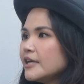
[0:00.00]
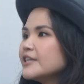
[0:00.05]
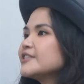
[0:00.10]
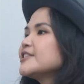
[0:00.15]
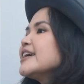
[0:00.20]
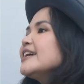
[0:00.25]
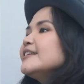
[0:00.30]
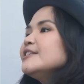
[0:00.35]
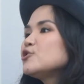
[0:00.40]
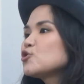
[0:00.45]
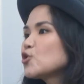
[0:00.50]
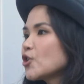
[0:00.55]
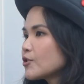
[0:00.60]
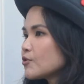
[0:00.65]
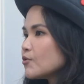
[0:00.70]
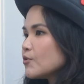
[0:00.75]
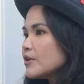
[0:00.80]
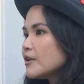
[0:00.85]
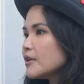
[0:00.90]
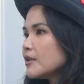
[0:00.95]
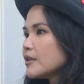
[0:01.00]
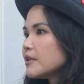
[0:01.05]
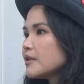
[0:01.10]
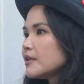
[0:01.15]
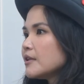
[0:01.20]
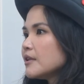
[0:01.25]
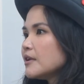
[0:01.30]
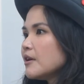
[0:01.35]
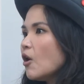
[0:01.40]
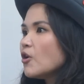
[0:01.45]
Is there any trick to it,
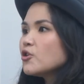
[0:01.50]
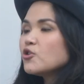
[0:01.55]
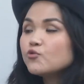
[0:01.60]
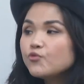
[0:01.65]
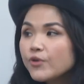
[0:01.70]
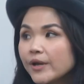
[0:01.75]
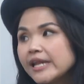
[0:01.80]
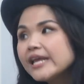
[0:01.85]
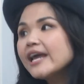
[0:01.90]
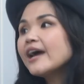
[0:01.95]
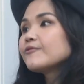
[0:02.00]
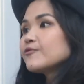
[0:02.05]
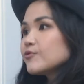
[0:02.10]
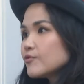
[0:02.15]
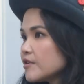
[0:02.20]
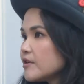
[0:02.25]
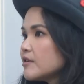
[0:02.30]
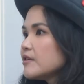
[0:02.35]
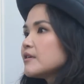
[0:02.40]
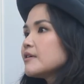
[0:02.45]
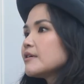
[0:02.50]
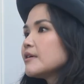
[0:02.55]
or you really have to think?